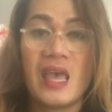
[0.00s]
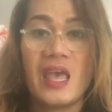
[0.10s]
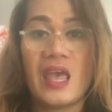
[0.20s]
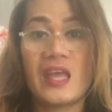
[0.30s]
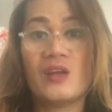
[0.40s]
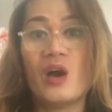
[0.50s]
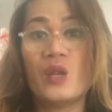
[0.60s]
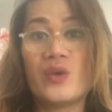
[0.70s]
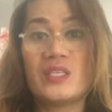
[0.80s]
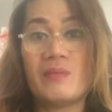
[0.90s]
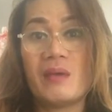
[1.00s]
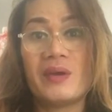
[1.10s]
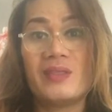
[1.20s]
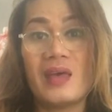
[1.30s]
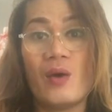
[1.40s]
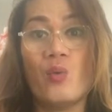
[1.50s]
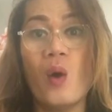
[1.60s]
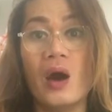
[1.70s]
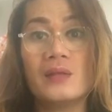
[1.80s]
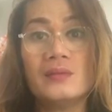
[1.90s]
And always remember that
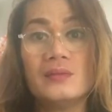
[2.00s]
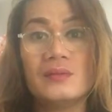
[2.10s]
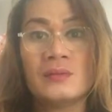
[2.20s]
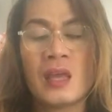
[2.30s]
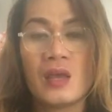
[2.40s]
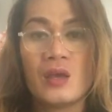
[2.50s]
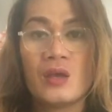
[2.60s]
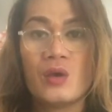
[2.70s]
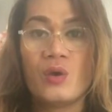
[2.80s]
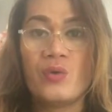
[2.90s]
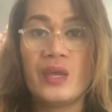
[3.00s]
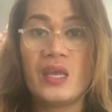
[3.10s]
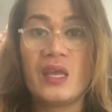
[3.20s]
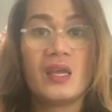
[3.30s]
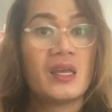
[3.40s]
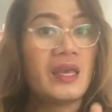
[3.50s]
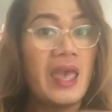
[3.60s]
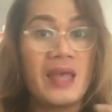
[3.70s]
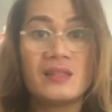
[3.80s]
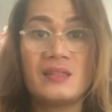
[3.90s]
1 we
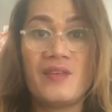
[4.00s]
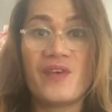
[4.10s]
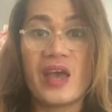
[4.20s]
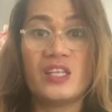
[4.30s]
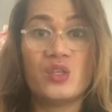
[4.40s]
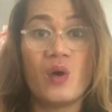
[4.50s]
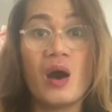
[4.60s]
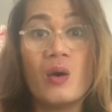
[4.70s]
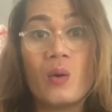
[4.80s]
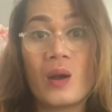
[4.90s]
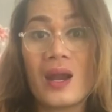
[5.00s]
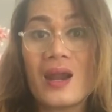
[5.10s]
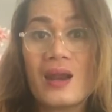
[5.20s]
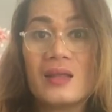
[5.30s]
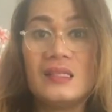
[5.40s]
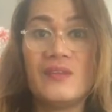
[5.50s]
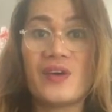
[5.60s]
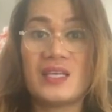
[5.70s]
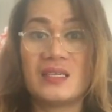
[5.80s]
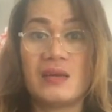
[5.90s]
can't divide to our
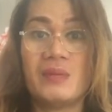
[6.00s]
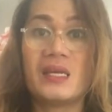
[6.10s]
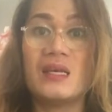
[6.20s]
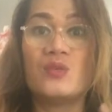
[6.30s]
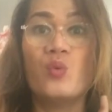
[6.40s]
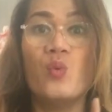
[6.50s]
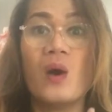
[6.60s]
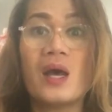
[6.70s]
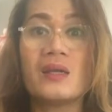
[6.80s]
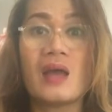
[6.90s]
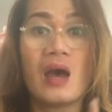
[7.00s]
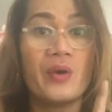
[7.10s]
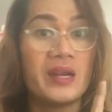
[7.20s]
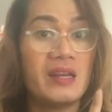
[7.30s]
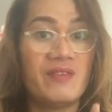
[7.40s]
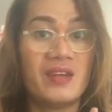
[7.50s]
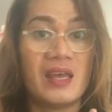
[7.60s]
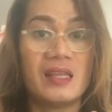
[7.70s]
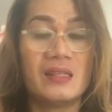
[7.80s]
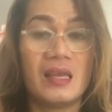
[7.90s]
divisor because 1, our
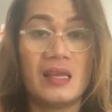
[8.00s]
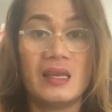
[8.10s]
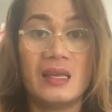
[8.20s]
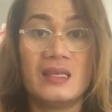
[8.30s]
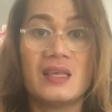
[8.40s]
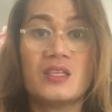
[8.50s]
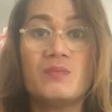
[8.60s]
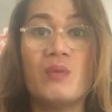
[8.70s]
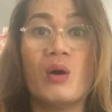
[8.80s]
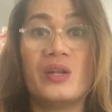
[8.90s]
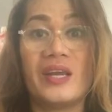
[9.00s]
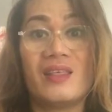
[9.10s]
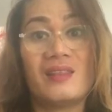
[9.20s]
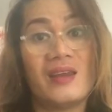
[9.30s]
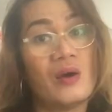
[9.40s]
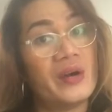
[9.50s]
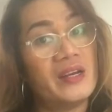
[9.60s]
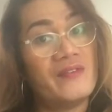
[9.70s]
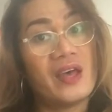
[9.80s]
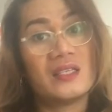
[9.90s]
dividend, is smaller than our
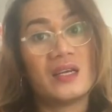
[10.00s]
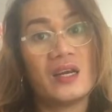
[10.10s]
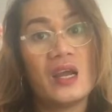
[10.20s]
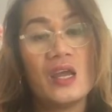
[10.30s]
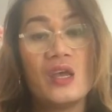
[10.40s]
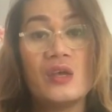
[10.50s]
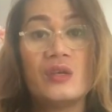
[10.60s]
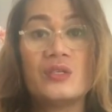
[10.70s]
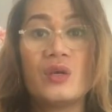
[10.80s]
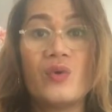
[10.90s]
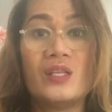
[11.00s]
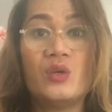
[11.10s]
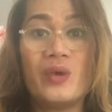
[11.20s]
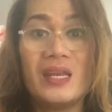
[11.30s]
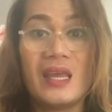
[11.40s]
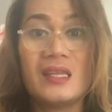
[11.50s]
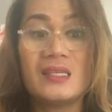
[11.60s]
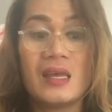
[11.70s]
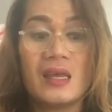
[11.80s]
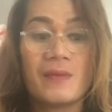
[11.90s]
divisor. So what do we need?
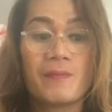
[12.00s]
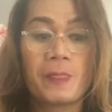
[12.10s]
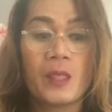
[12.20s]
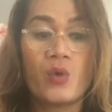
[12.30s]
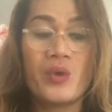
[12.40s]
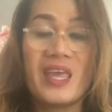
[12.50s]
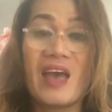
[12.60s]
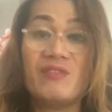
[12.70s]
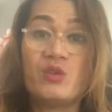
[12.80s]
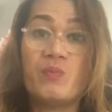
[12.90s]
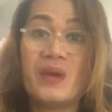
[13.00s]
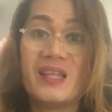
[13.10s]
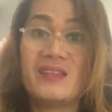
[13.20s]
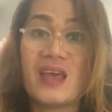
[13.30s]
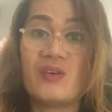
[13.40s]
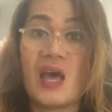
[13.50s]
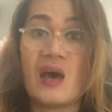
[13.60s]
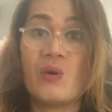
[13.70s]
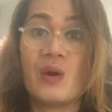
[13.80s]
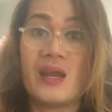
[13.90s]
We have to bring down
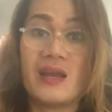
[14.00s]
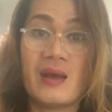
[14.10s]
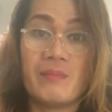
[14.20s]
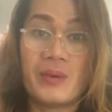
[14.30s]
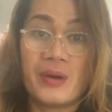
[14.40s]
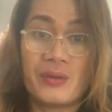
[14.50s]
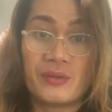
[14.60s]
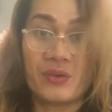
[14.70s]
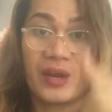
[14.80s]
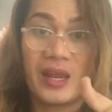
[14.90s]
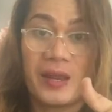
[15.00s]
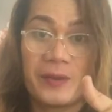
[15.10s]
our number 3.